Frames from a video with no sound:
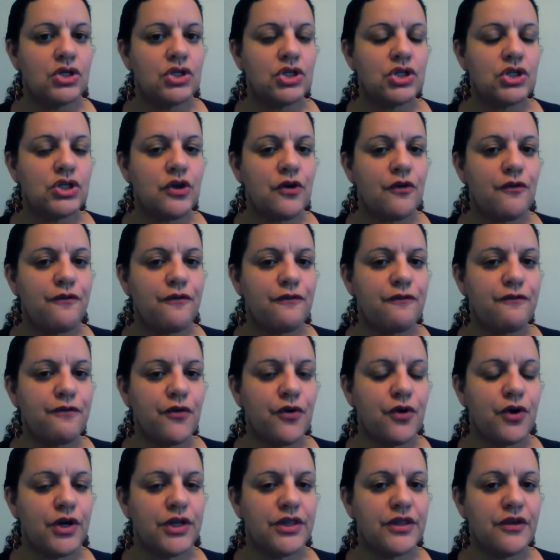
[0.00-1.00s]
So
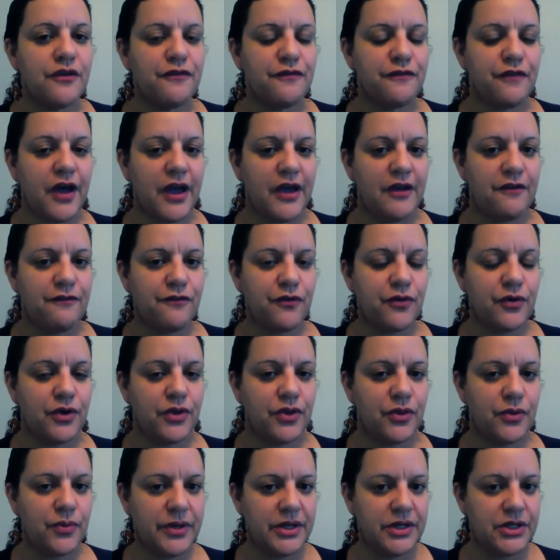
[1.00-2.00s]
for the
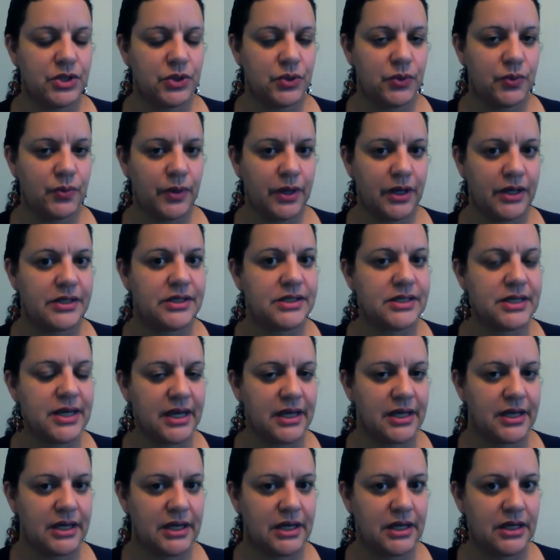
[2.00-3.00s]
5-4-3-2-1
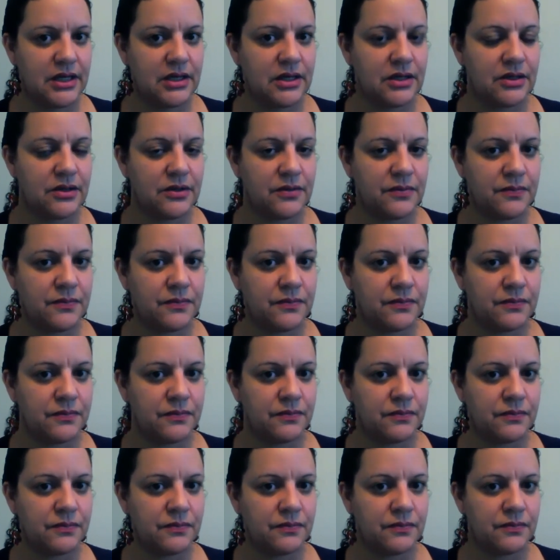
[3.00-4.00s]
technique,
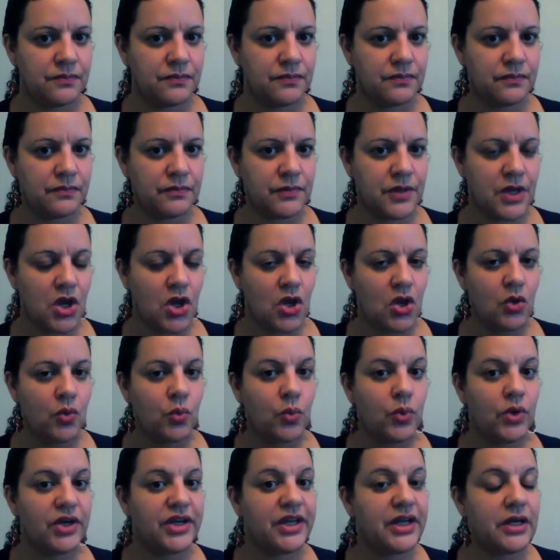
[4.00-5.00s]

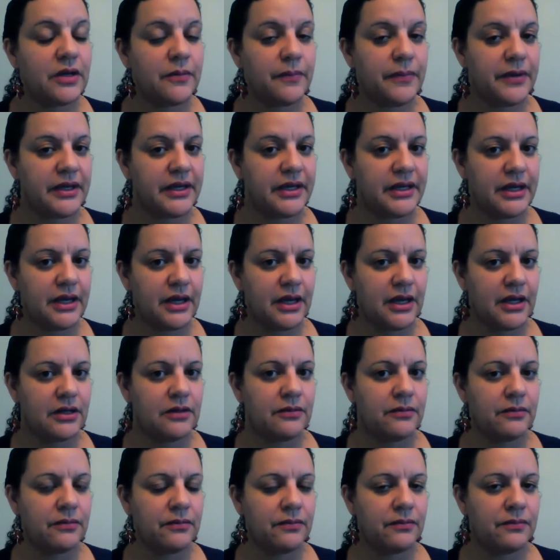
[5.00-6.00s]
we're going to
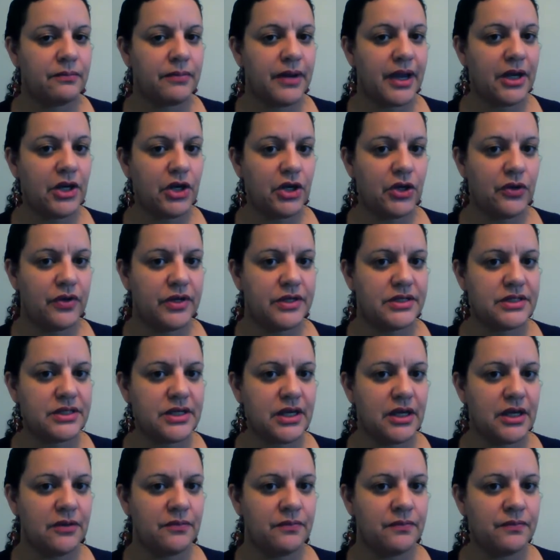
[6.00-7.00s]
begin by
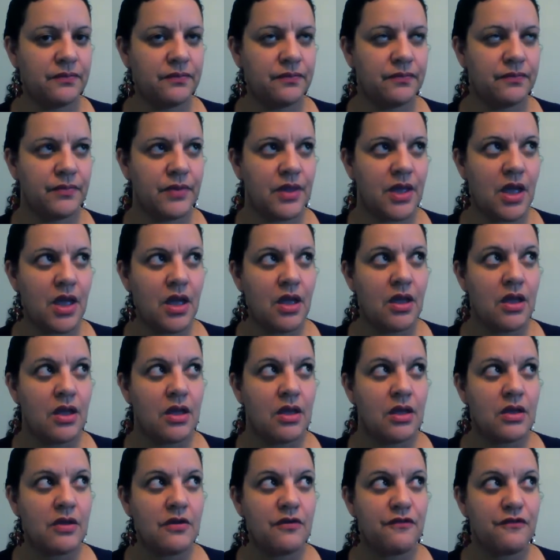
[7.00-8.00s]
noticing
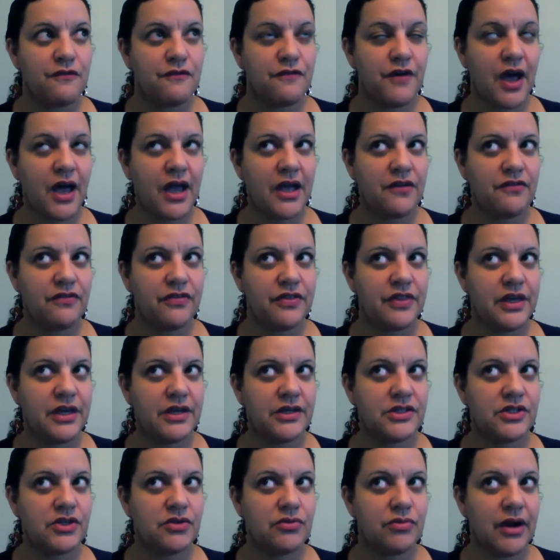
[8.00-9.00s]
5
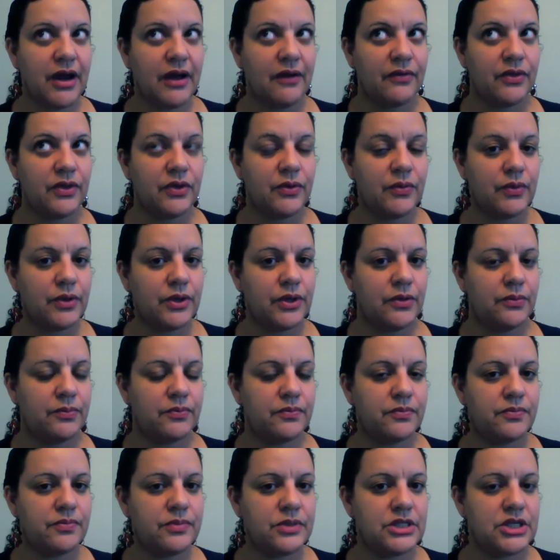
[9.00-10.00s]
things around the
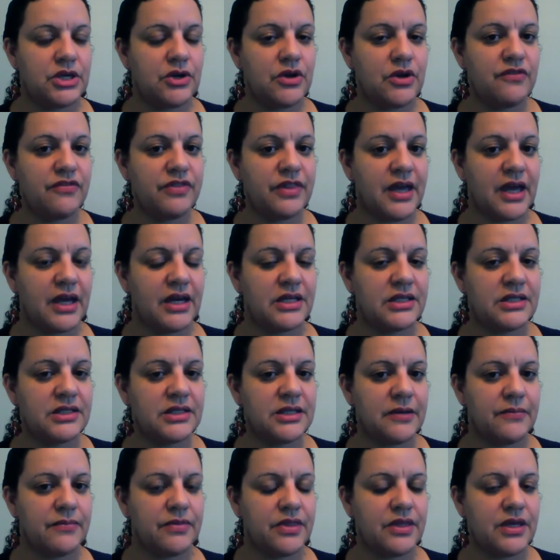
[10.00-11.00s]
room. So if that is
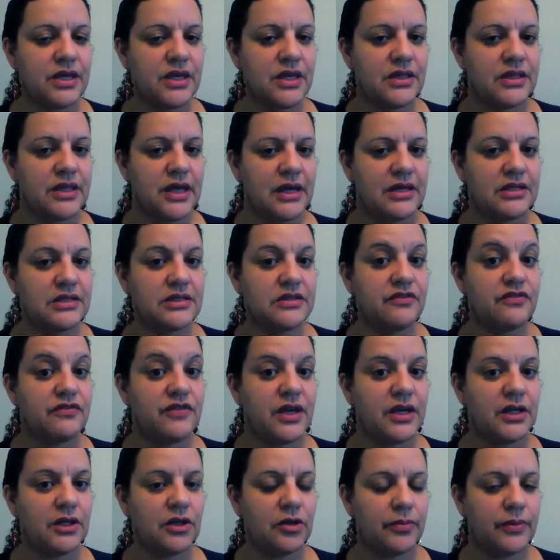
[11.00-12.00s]
something that is
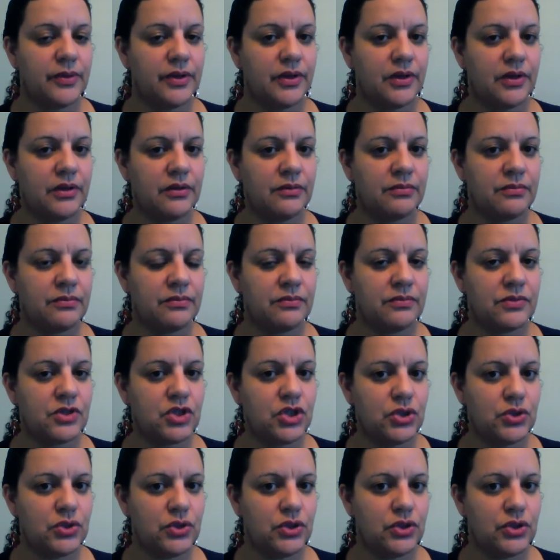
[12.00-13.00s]
available
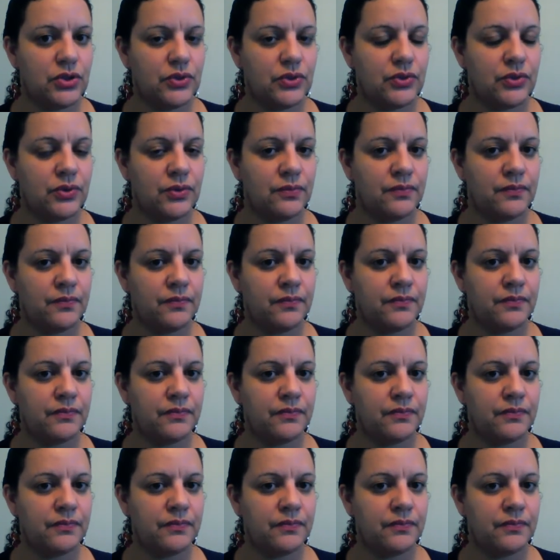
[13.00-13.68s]
to you,